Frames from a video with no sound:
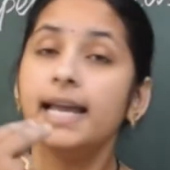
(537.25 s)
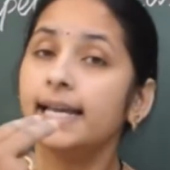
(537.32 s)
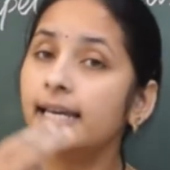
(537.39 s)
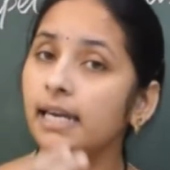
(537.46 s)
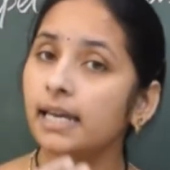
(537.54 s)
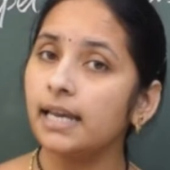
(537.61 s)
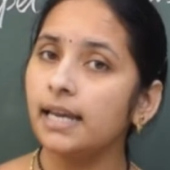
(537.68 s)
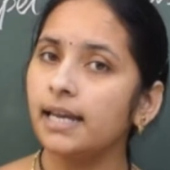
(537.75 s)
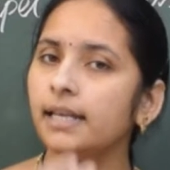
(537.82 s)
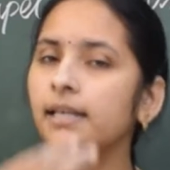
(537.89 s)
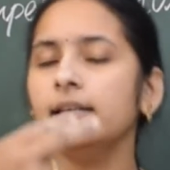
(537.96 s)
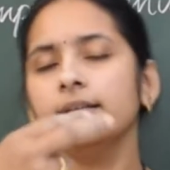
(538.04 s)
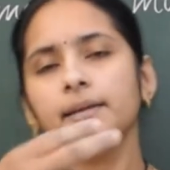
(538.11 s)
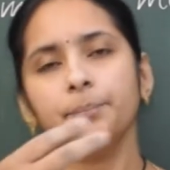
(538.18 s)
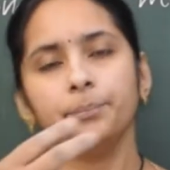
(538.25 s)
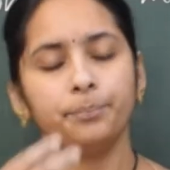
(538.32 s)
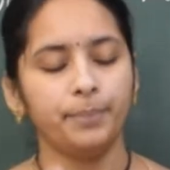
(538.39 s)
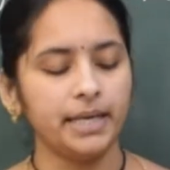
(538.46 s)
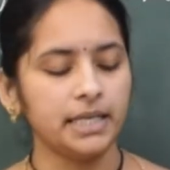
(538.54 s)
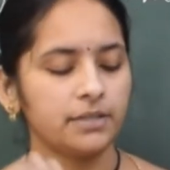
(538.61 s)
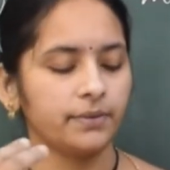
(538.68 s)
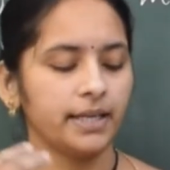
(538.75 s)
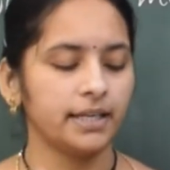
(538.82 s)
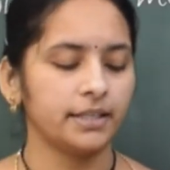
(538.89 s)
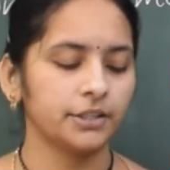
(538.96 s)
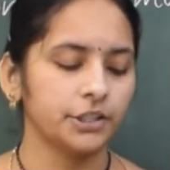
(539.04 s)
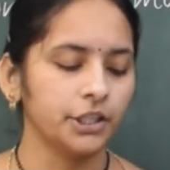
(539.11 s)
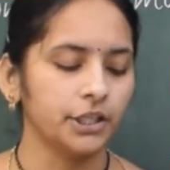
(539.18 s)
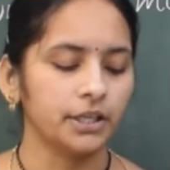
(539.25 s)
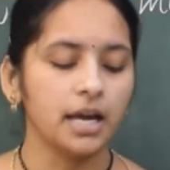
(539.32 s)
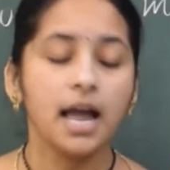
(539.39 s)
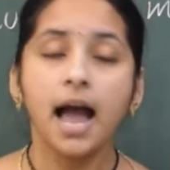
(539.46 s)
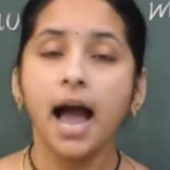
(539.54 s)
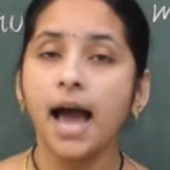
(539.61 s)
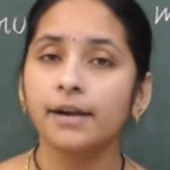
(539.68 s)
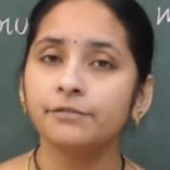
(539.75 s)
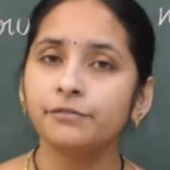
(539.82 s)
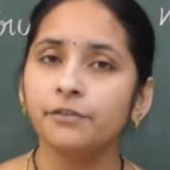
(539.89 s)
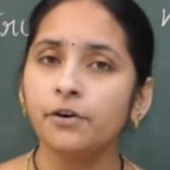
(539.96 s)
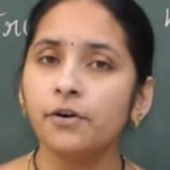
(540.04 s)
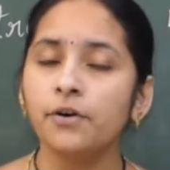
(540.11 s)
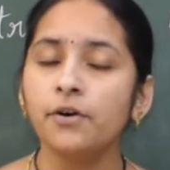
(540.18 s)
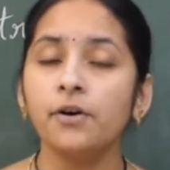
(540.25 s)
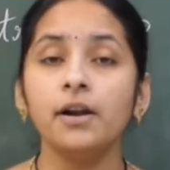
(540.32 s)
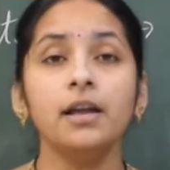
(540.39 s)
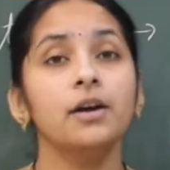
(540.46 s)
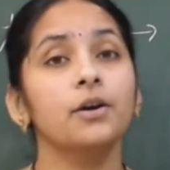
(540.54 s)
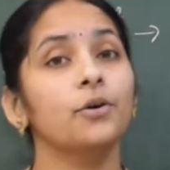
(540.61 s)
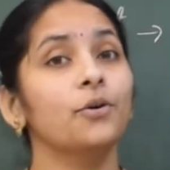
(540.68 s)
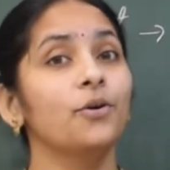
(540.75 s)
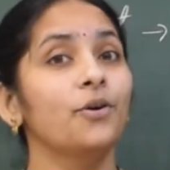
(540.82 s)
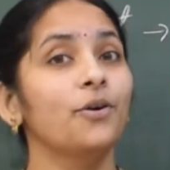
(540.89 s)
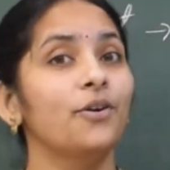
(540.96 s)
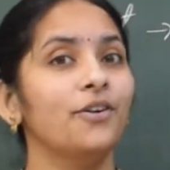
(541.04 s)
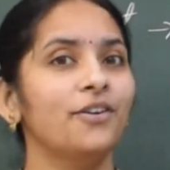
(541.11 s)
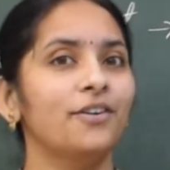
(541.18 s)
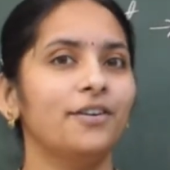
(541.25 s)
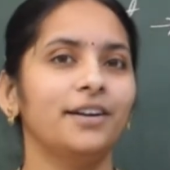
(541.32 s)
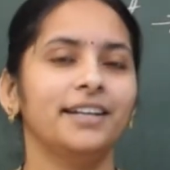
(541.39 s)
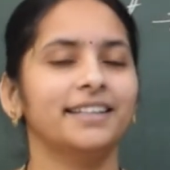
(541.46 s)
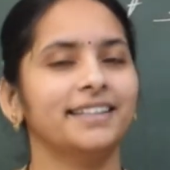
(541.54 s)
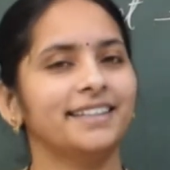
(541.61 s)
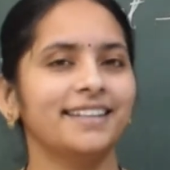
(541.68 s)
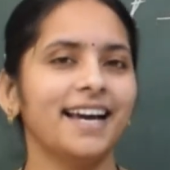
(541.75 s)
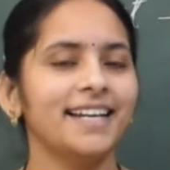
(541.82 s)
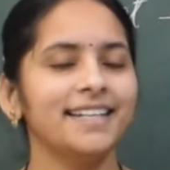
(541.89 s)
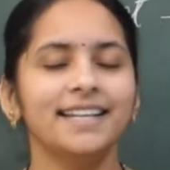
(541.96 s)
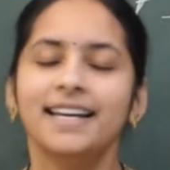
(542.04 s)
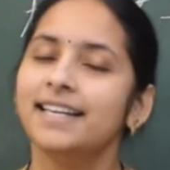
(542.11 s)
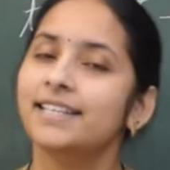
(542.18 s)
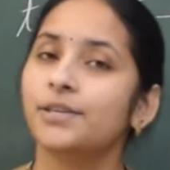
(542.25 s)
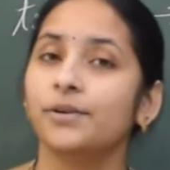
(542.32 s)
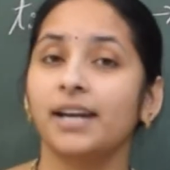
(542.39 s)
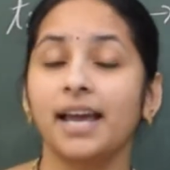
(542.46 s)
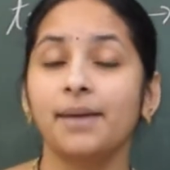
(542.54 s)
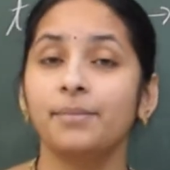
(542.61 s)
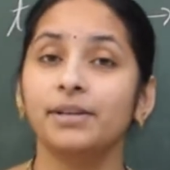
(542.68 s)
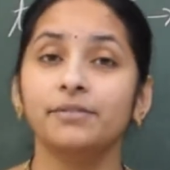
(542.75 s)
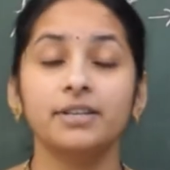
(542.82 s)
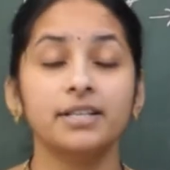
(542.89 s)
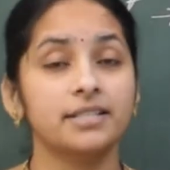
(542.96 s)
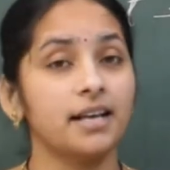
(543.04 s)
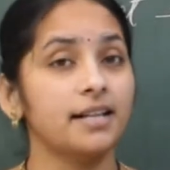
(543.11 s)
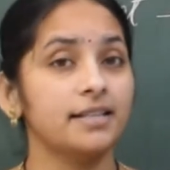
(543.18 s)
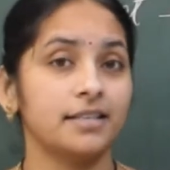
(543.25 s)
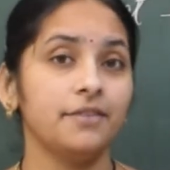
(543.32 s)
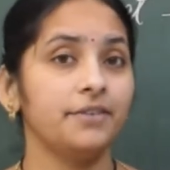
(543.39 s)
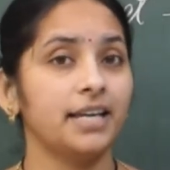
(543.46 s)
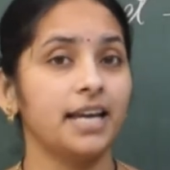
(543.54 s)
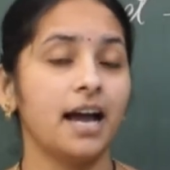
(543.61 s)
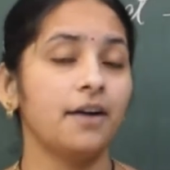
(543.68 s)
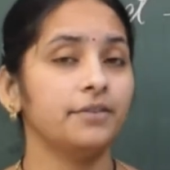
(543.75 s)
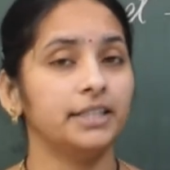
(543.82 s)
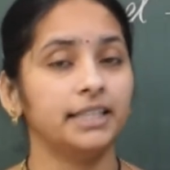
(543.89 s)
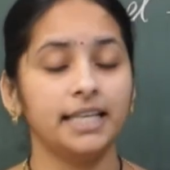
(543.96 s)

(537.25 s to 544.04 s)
Green, between. Good. Unfold, gold. Right? So, rhyming words also we have in